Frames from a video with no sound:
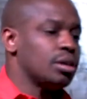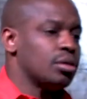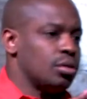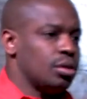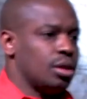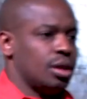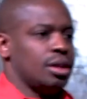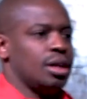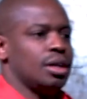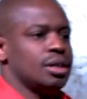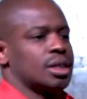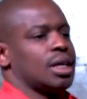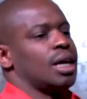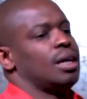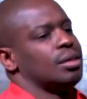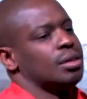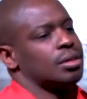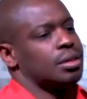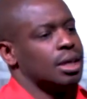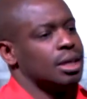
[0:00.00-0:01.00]
all of those kind
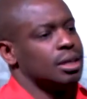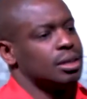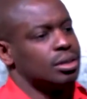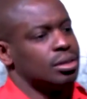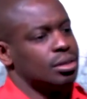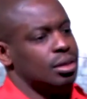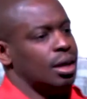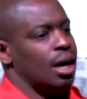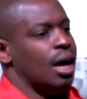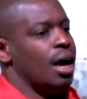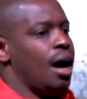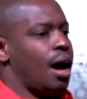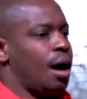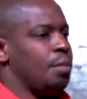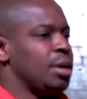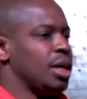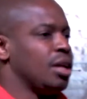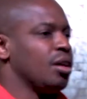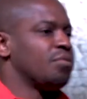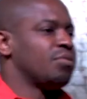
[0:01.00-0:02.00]
of things. How
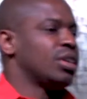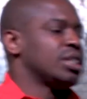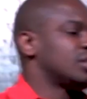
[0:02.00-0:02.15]
many of us